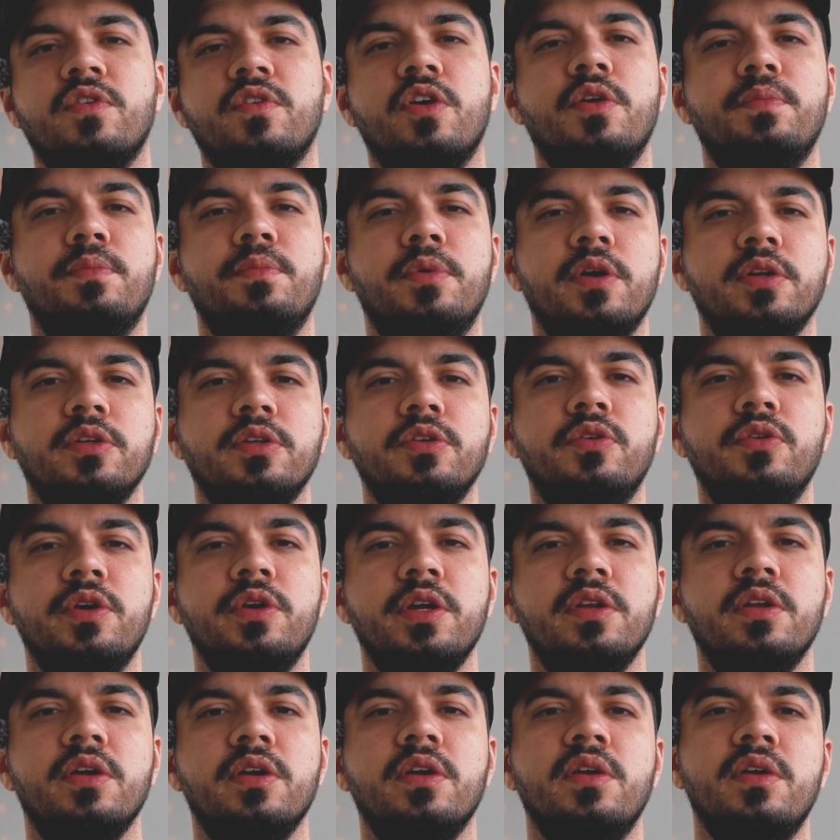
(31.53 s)
corporate
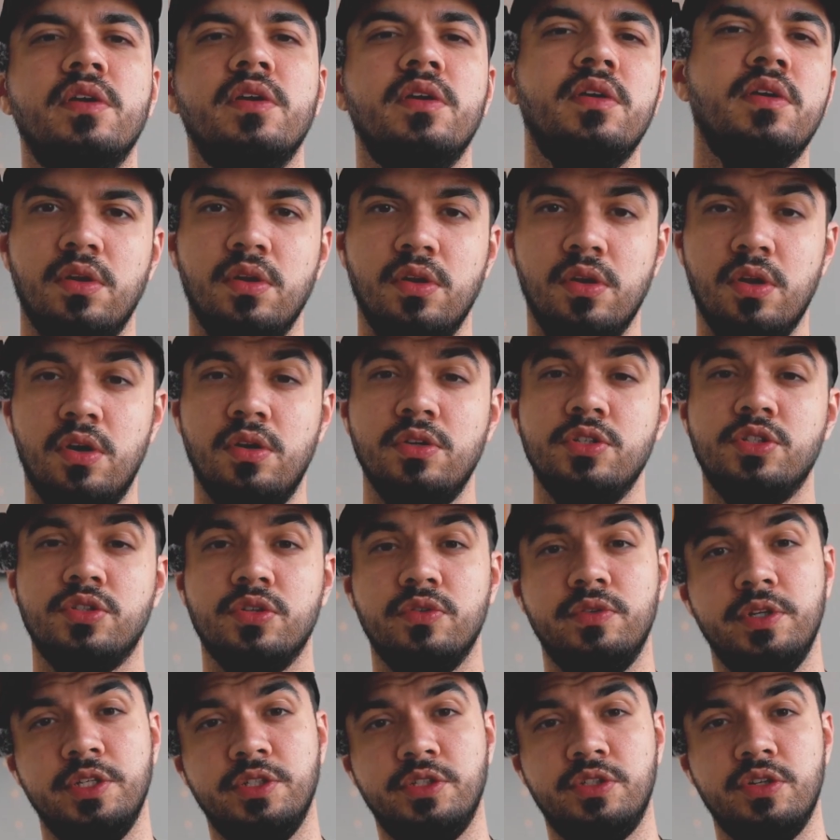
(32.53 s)
greed. Long
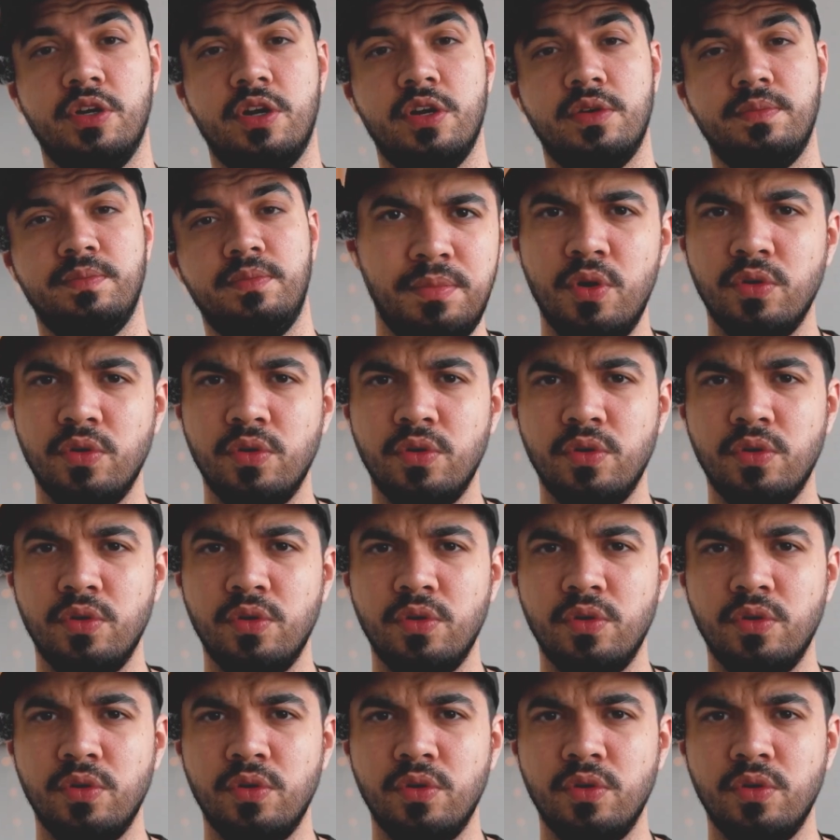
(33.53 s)
story short,